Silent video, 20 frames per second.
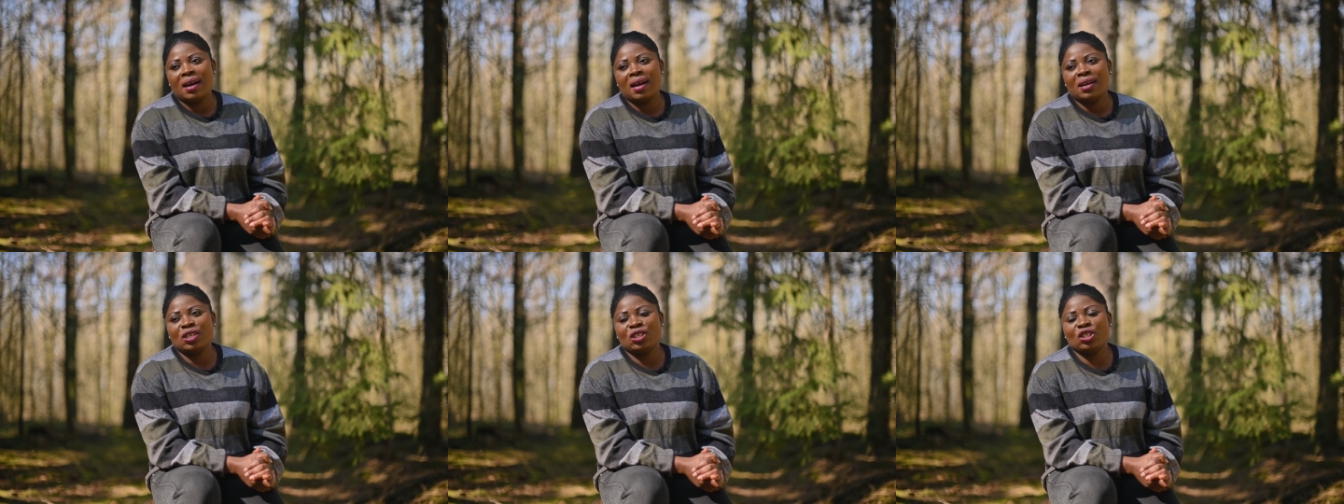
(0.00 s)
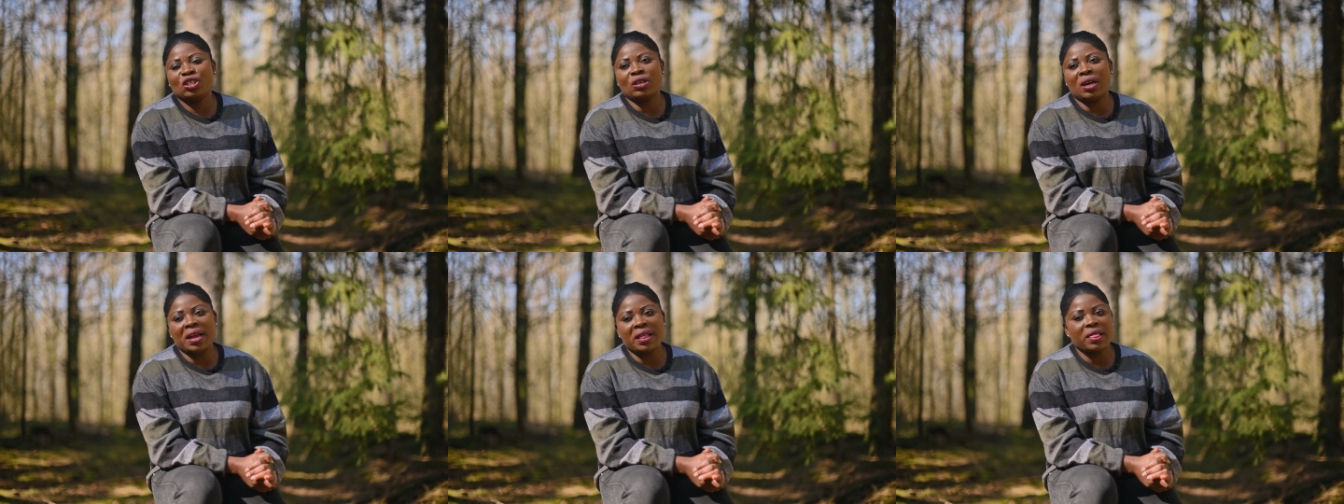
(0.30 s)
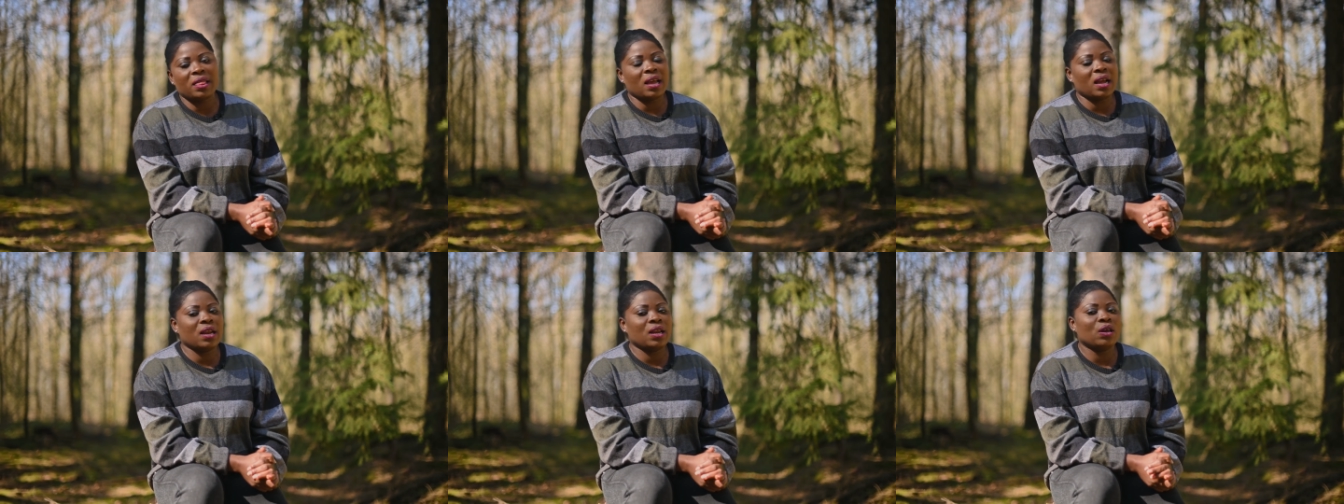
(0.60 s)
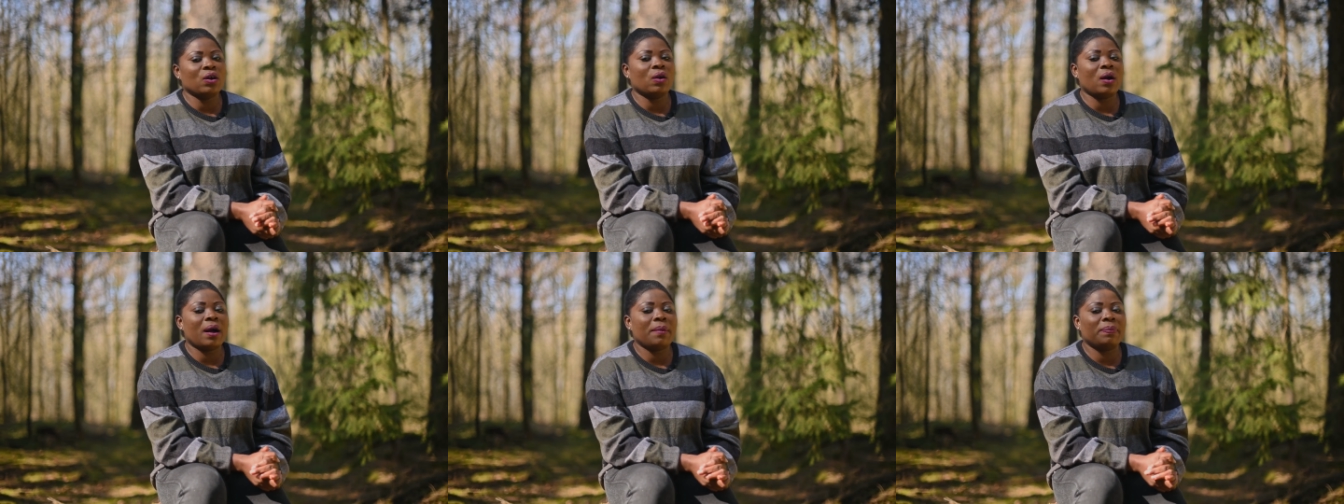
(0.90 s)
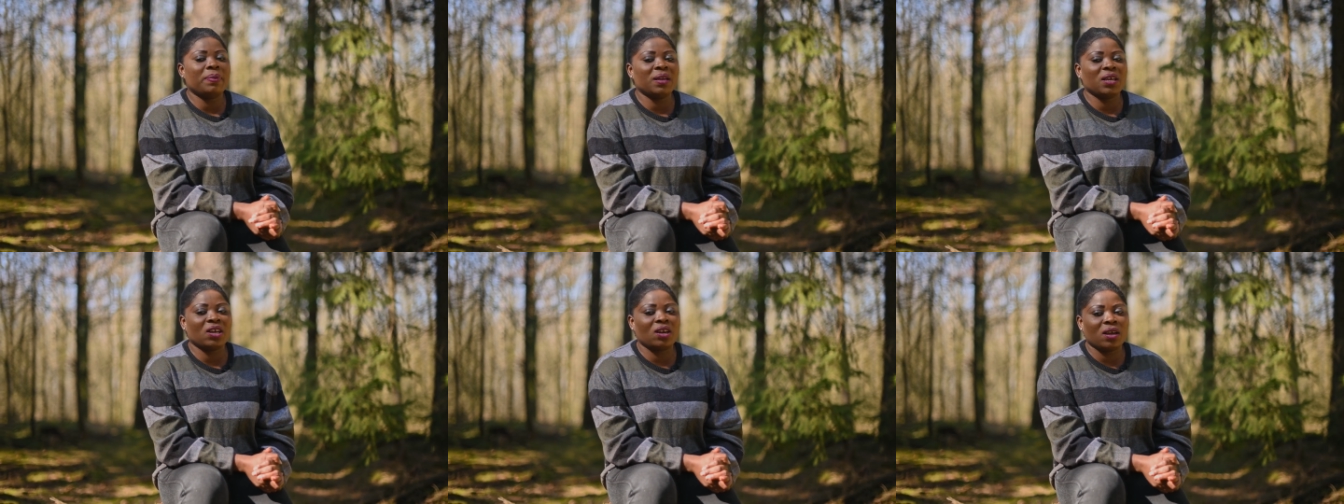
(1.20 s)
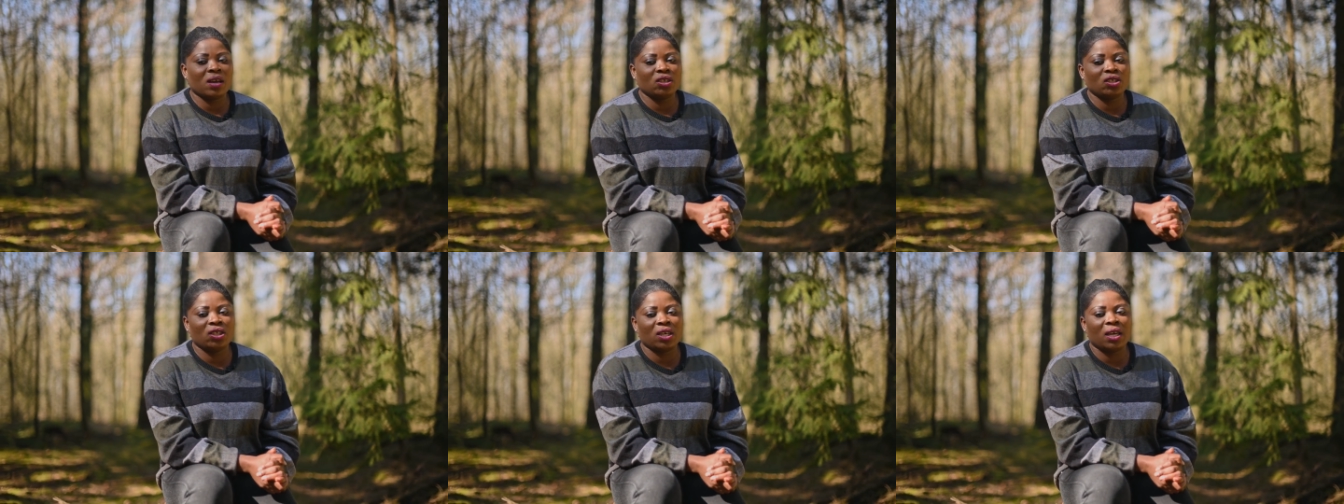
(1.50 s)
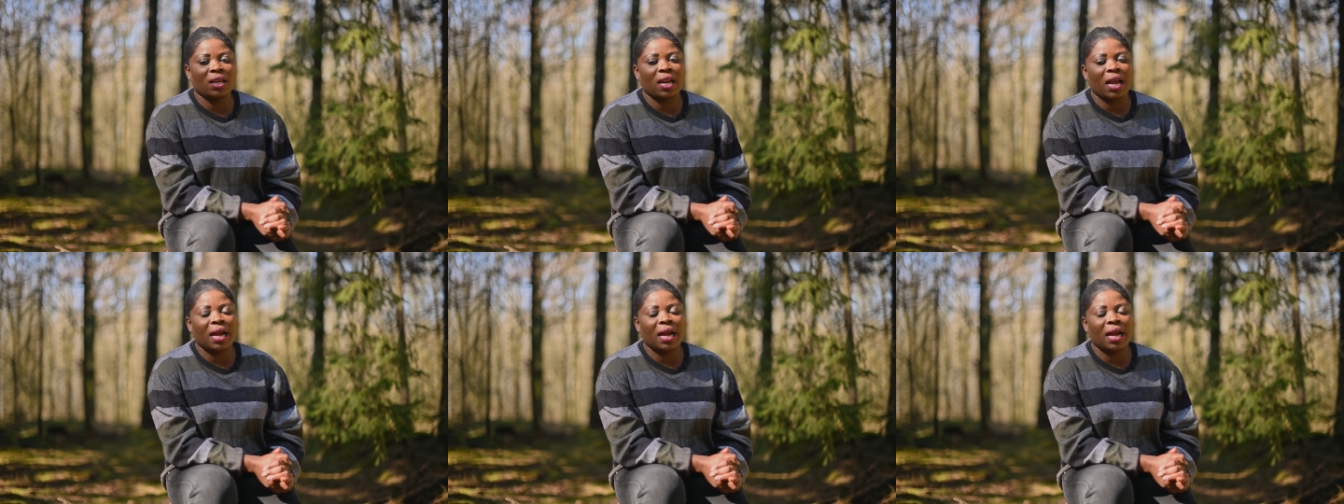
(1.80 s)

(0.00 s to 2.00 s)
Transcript: strengthen your application.